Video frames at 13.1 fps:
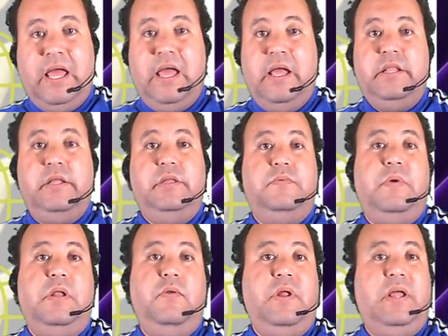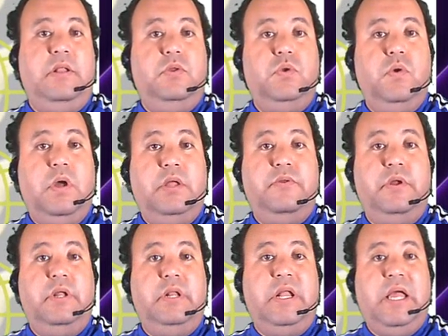and it's valued at
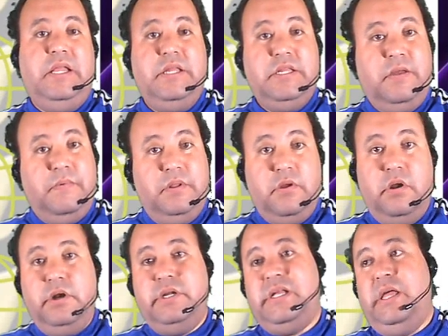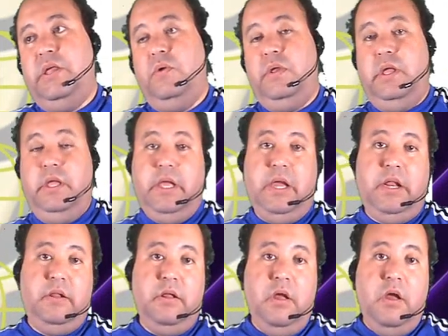$297, and you can get
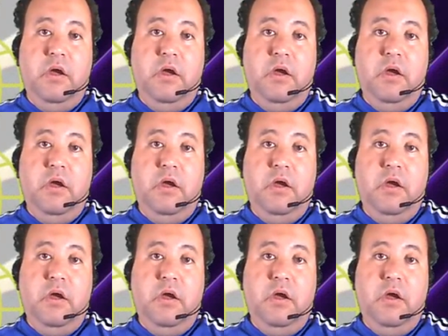it